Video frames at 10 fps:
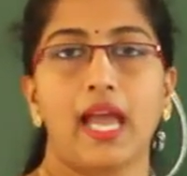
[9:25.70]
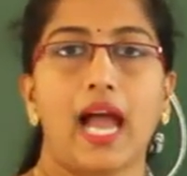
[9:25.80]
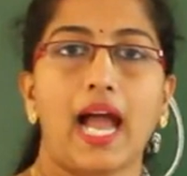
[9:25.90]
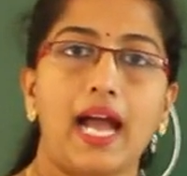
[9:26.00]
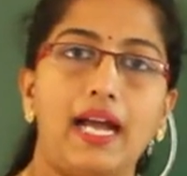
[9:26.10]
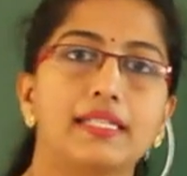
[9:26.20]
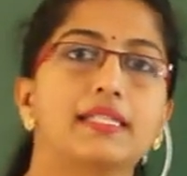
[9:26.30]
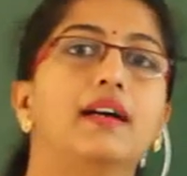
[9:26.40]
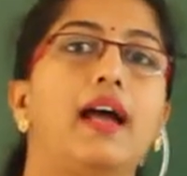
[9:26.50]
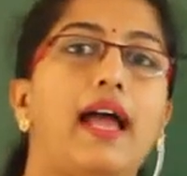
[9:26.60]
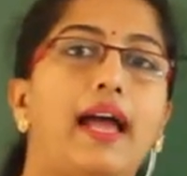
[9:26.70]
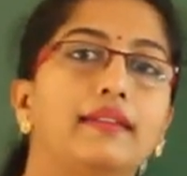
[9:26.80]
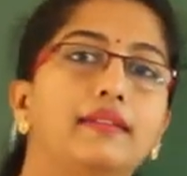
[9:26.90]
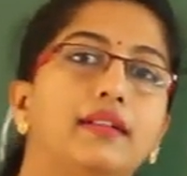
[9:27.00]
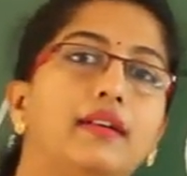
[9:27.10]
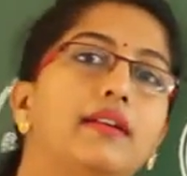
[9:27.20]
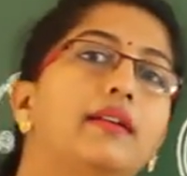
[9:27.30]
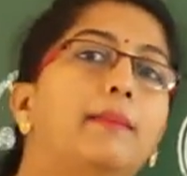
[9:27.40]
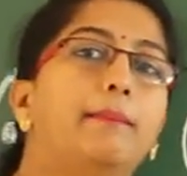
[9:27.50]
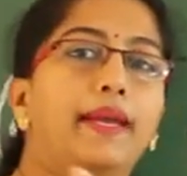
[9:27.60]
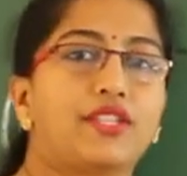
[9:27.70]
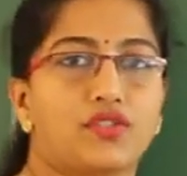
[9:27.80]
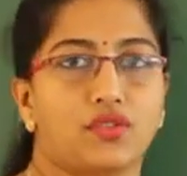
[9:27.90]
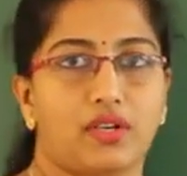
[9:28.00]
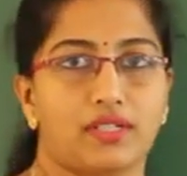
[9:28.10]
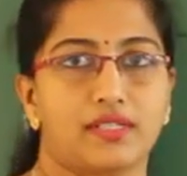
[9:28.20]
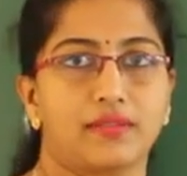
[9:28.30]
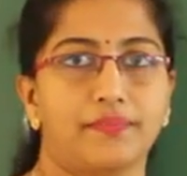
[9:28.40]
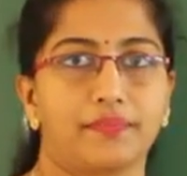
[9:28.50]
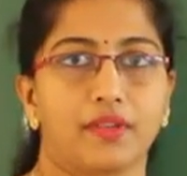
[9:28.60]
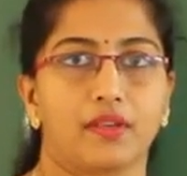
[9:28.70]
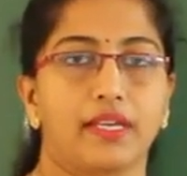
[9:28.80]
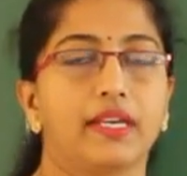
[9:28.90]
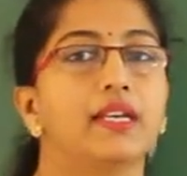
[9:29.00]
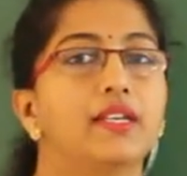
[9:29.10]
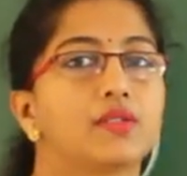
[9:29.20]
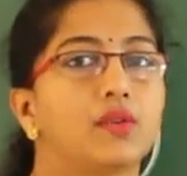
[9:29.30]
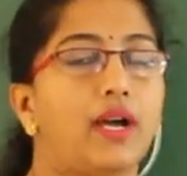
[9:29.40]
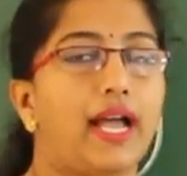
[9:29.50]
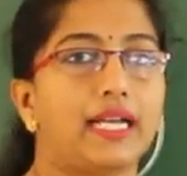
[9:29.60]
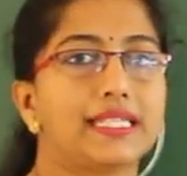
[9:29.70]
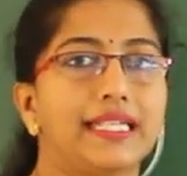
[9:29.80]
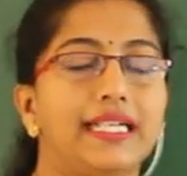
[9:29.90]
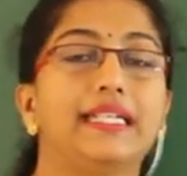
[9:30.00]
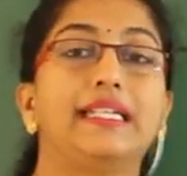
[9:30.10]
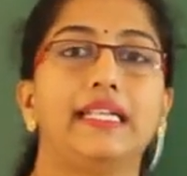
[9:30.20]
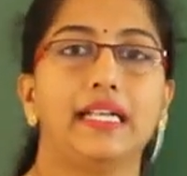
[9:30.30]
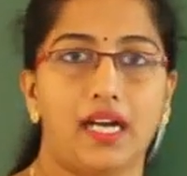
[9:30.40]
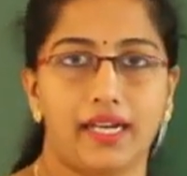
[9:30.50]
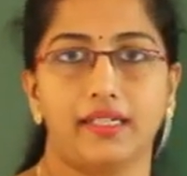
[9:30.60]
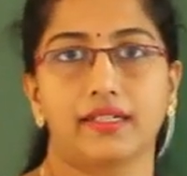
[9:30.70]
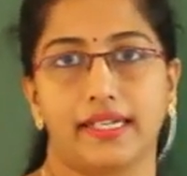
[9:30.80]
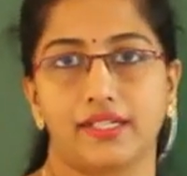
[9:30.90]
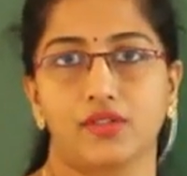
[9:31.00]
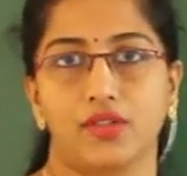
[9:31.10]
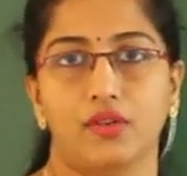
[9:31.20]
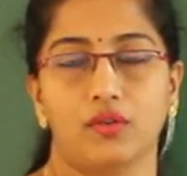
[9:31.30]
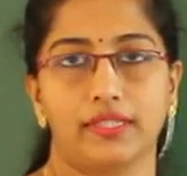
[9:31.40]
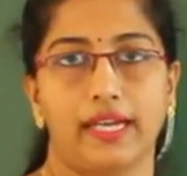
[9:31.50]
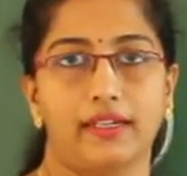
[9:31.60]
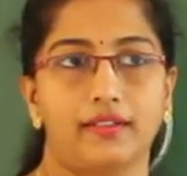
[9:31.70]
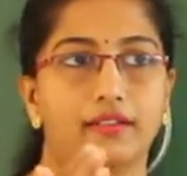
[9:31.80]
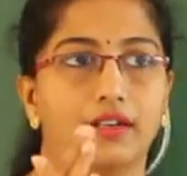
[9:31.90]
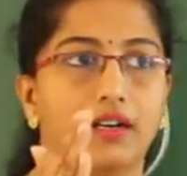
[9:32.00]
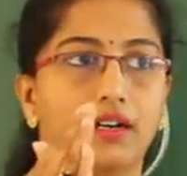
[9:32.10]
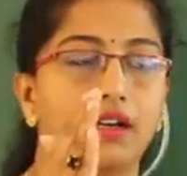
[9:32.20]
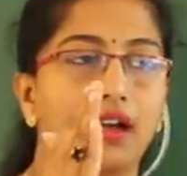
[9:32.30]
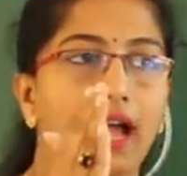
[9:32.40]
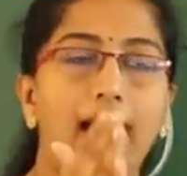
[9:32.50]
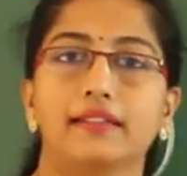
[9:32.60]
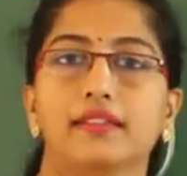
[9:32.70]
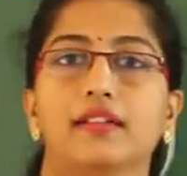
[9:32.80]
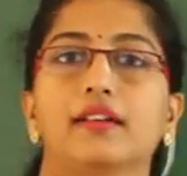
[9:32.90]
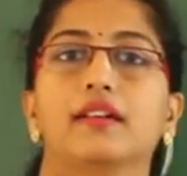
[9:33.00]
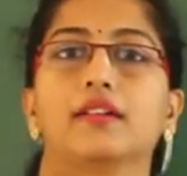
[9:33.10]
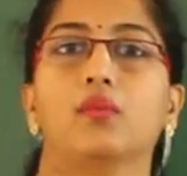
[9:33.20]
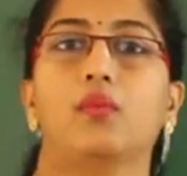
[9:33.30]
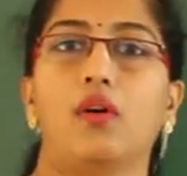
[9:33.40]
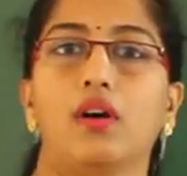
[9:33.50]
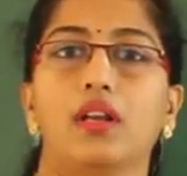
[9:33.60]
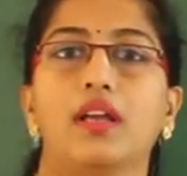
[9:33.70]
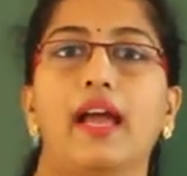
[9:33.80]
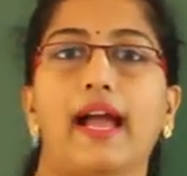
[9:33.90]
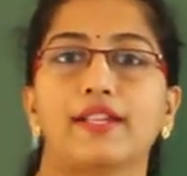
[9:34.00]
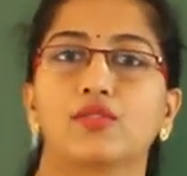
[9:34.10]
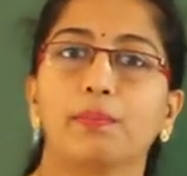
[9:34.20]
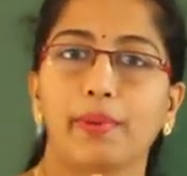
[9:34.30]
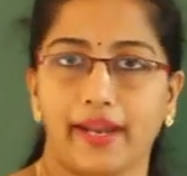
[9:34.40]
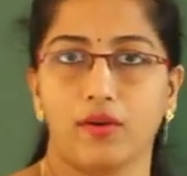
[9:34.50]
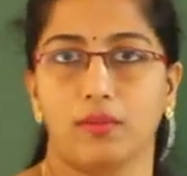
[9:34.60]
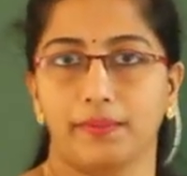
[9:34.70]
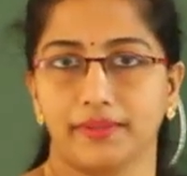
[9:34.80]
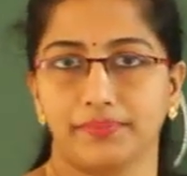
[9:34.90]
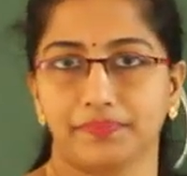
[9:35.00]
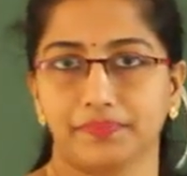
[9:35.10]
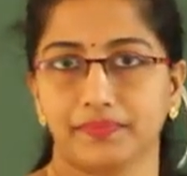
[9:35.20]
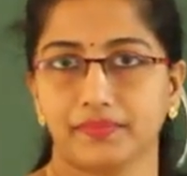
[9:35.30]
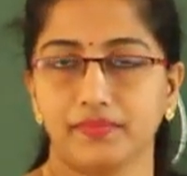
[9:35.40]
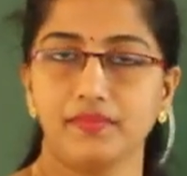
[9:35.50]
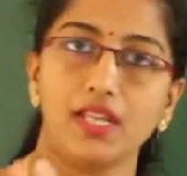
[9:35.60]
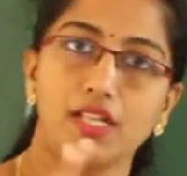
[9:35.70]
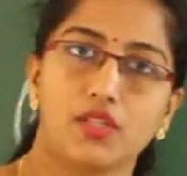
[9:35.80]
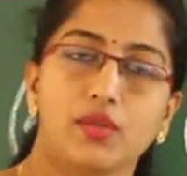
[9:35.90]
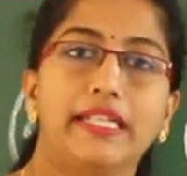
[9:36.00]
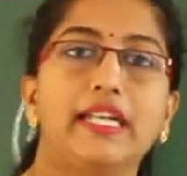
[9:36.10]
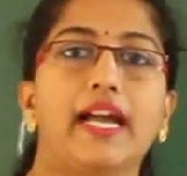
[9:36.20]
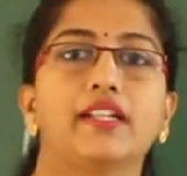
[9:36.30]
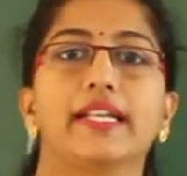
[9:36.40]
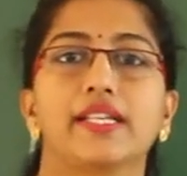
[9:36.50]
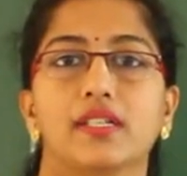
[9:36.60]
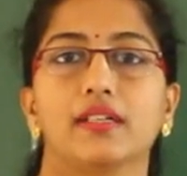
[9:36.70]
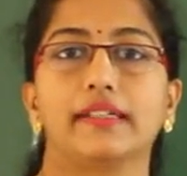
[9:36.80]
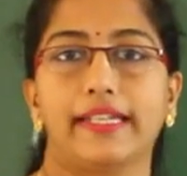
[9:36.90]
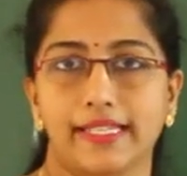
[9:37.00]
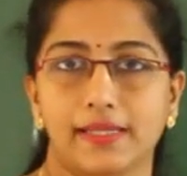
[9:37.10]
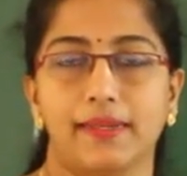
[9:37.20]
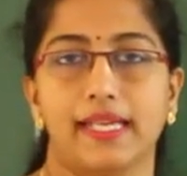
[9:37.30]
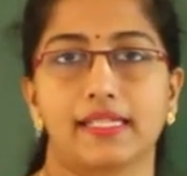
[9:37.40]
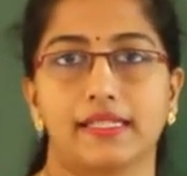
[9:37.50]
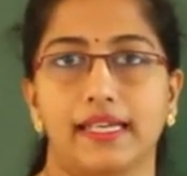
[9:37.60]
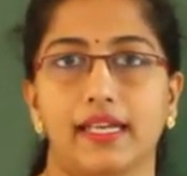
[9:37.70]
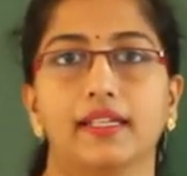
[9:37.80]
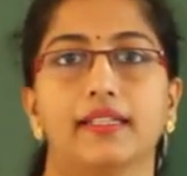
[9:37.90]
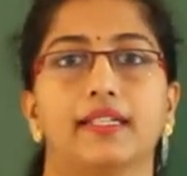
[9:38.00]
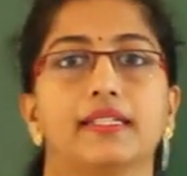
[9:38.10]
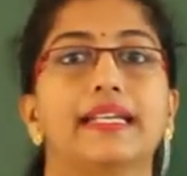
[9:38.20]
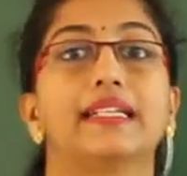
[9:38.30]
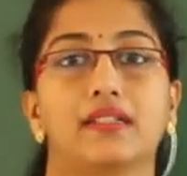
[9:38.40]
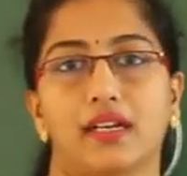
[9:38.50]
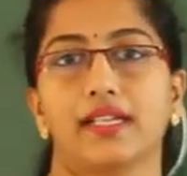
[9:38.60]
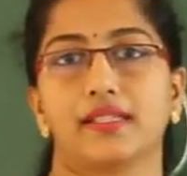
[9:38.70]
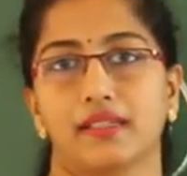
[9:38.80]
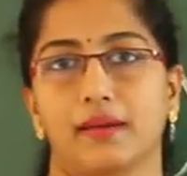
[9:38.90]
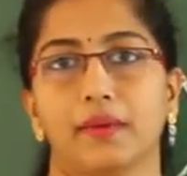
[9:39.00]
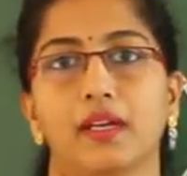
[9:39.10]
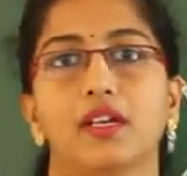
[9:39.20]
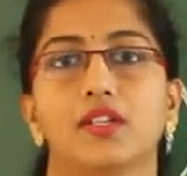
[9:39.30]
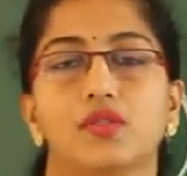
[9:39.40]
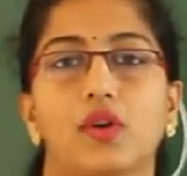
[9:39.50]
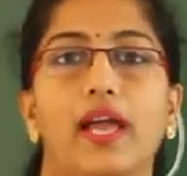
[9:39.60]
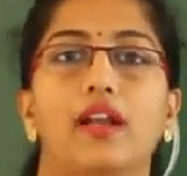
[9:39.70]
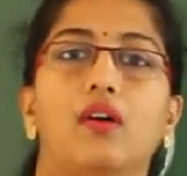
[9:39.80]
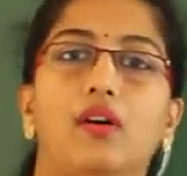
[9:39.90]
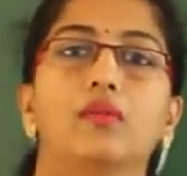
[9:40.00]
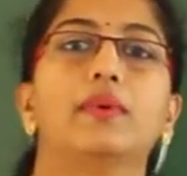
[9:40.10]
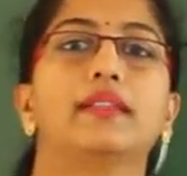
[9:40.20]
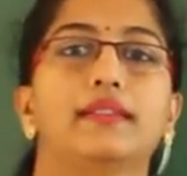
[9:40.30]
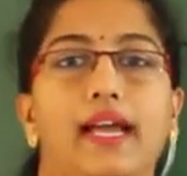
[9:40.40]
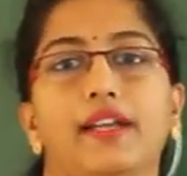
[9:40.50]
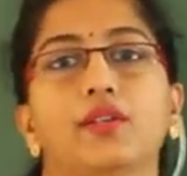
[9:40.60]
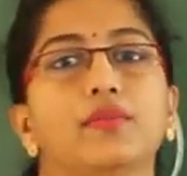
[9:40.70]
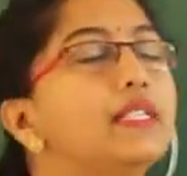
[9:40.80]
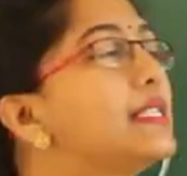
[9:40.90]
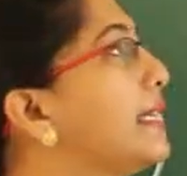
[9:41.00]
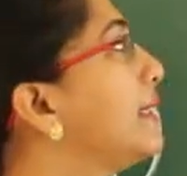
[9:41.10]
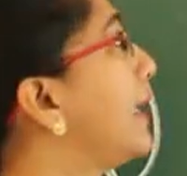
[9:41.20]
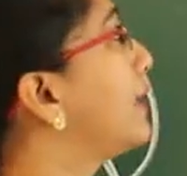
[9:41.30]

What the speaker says: As the anther matures, okay, so as it dehydrates, so you know that the anther wall has to break open. So dehydration takes place there, that is it dries up. So along with that you will see that